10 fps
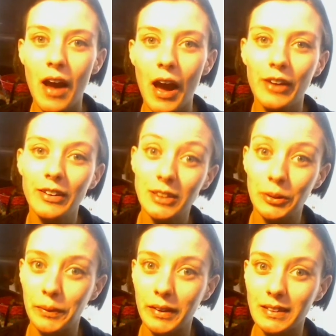Hi
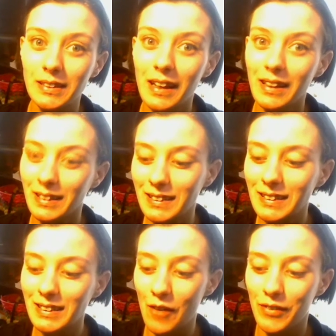YouTubers. This
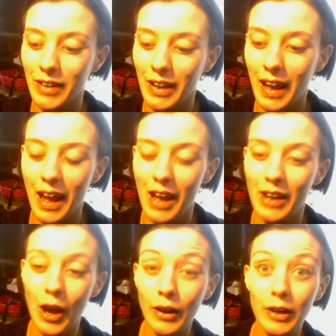is Stephanie
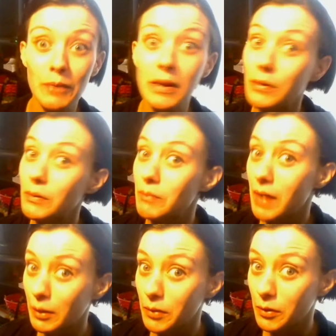and I'm going to be doing
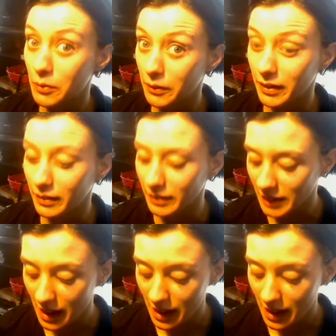makeup tutorials.